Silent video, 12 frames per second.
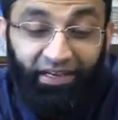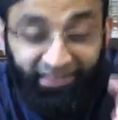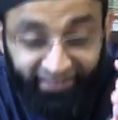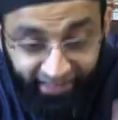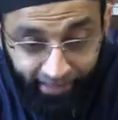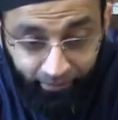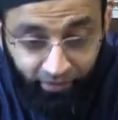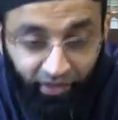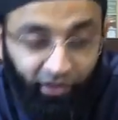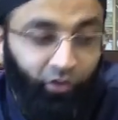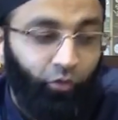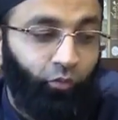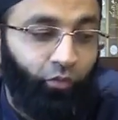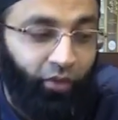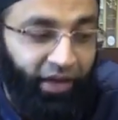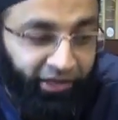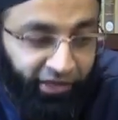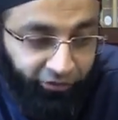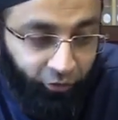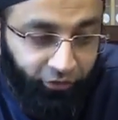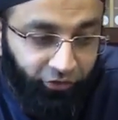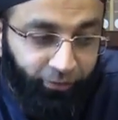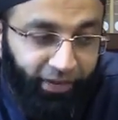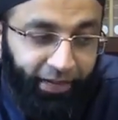Same thing when it
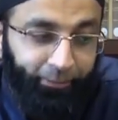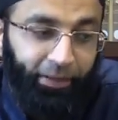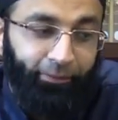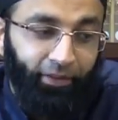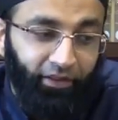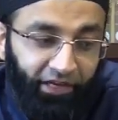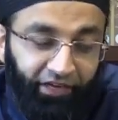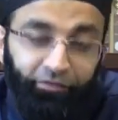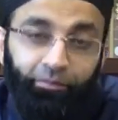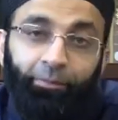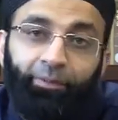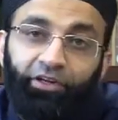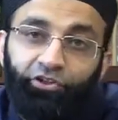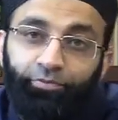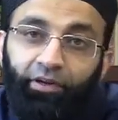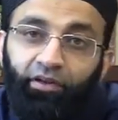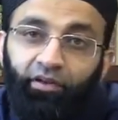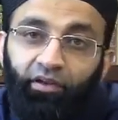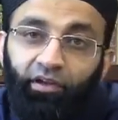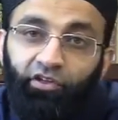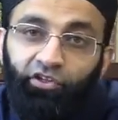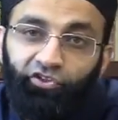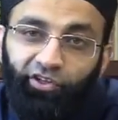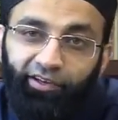goes to bad people, it will be punishment
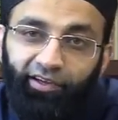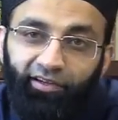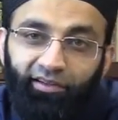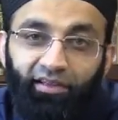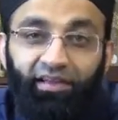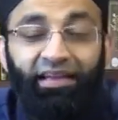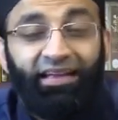in the Sharia.